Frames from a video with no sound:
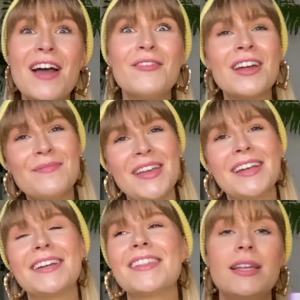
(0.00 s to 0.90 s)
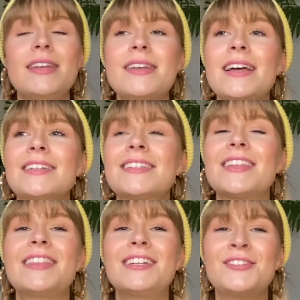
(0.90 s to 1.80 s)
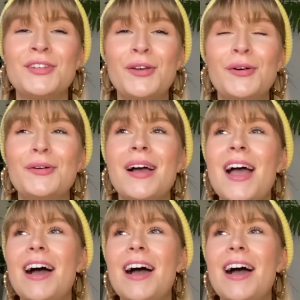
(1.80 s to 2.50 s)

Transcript: what I mean. Next, they do,